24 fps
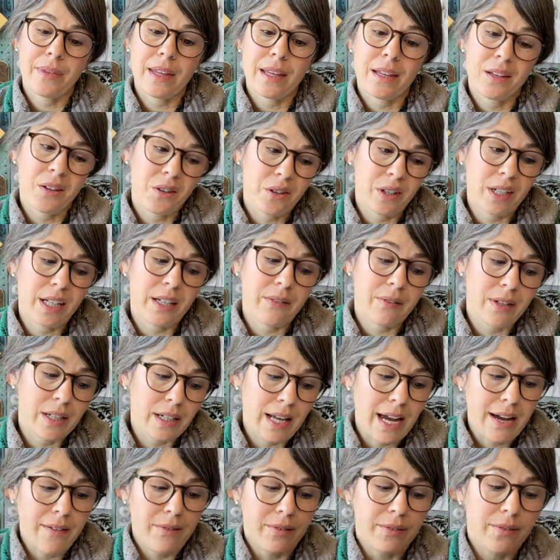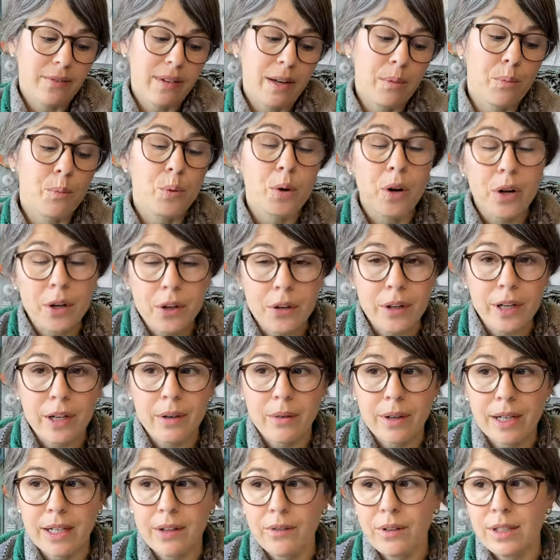You could even have embroider it
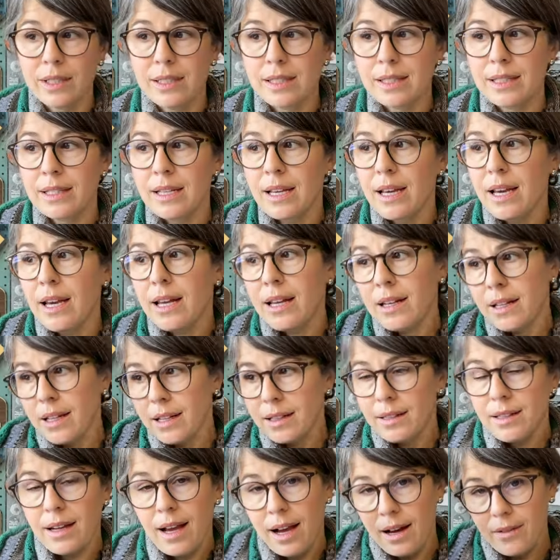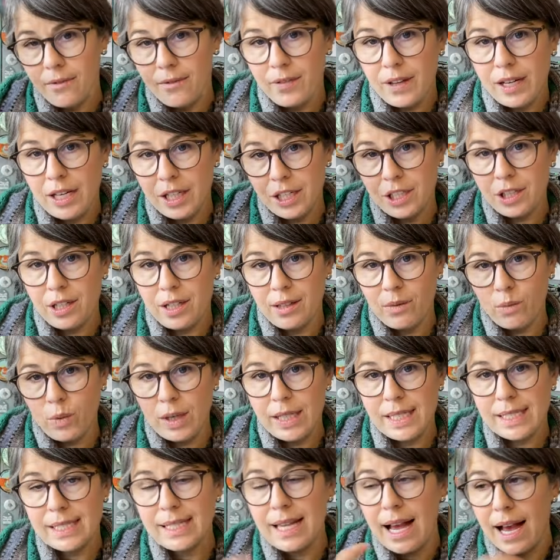when it was not finished on
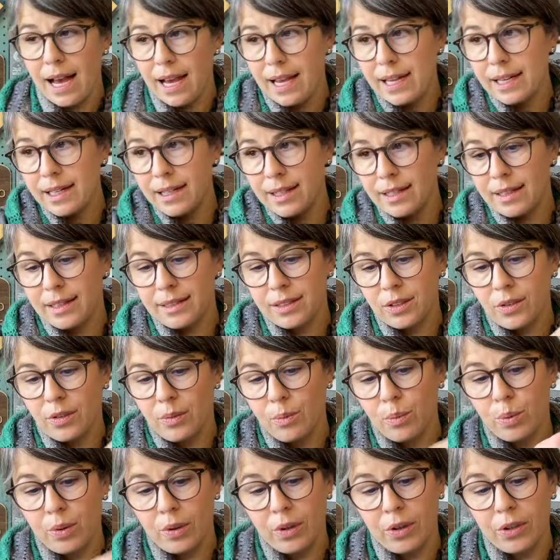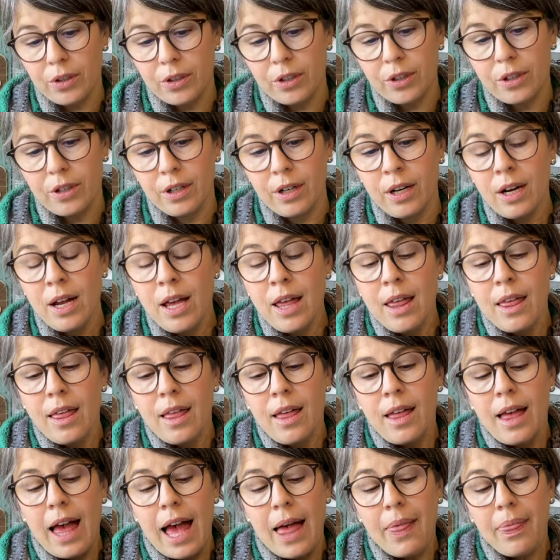one side. So embroider,
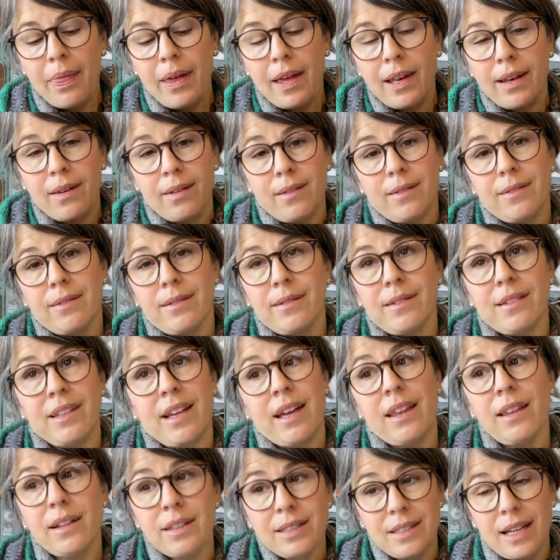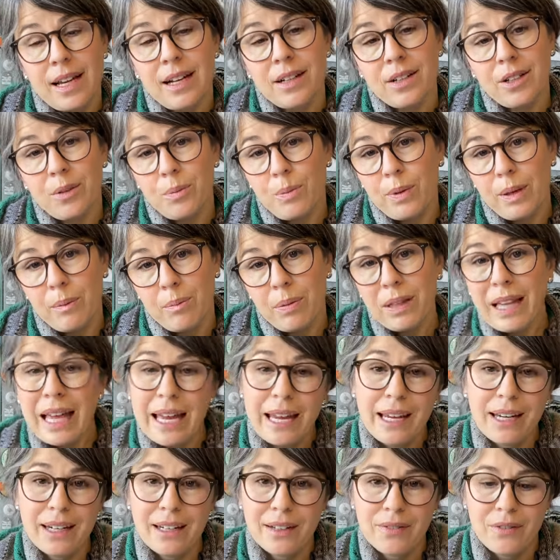and then the other side could be
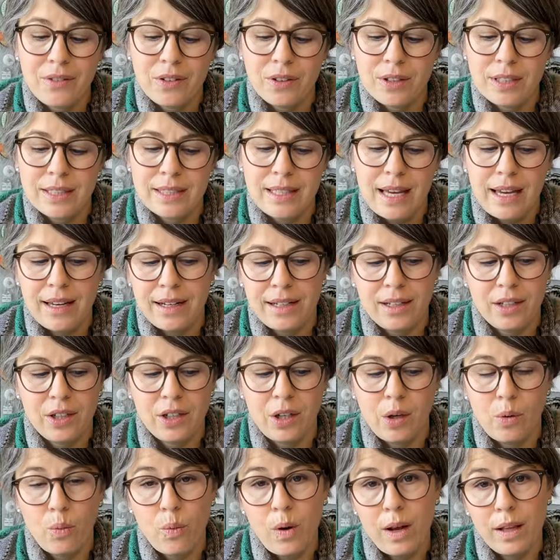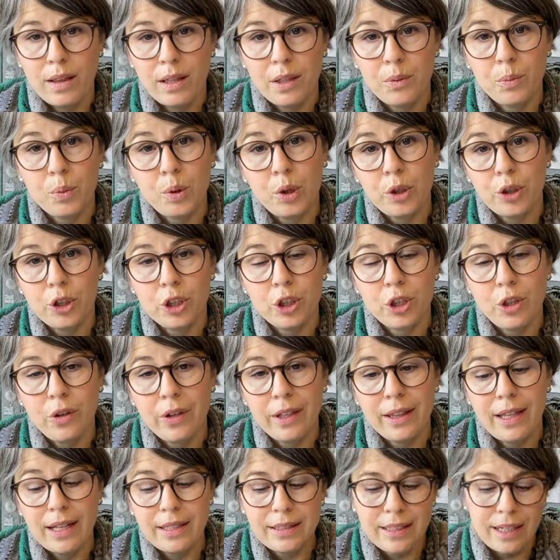plain if you decided you don't want the embroider showing
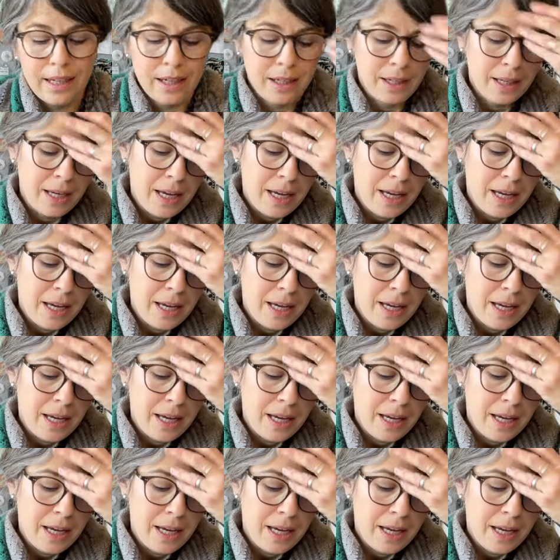that day.